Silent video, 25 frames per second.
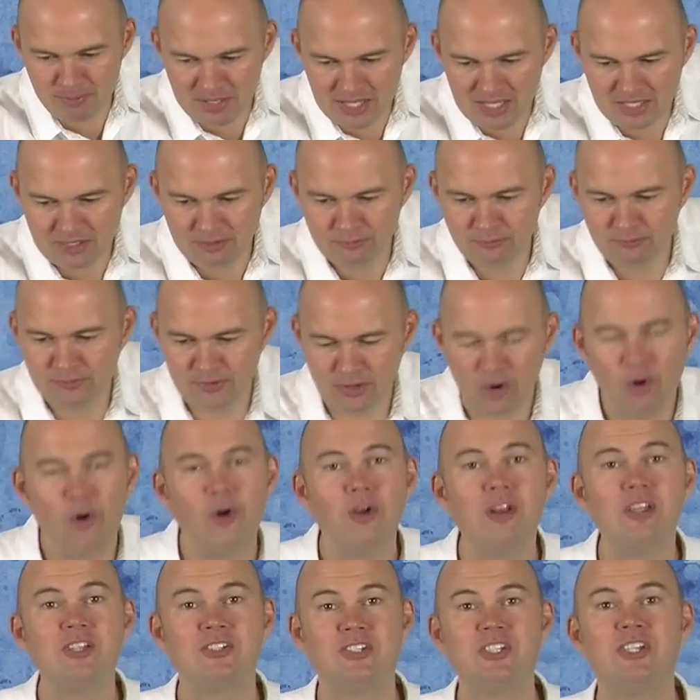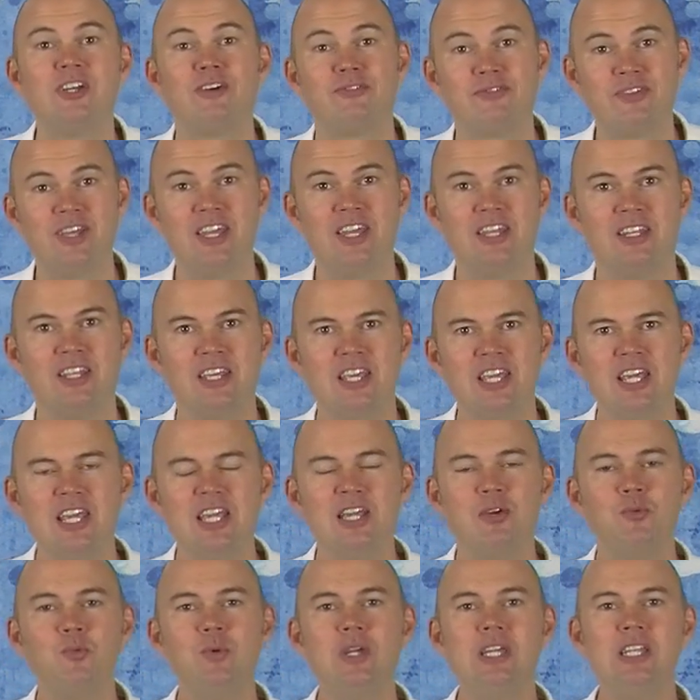big theology of that.
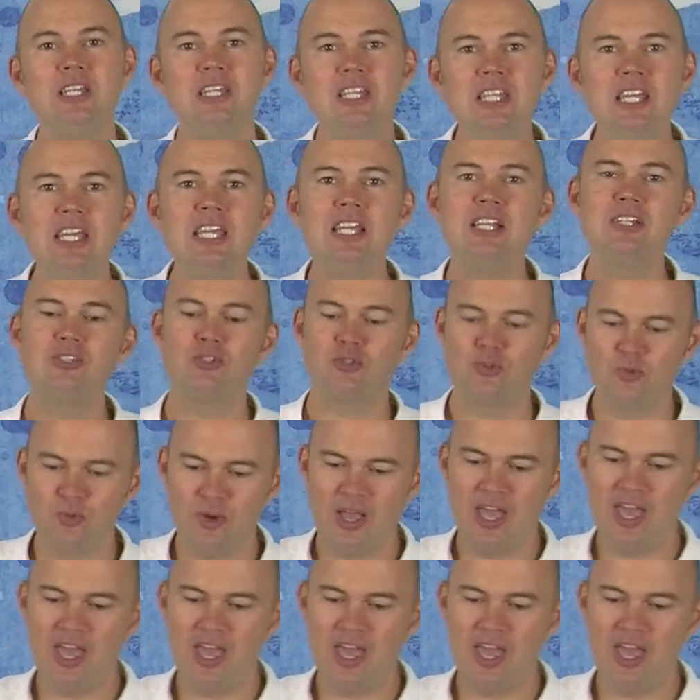We need to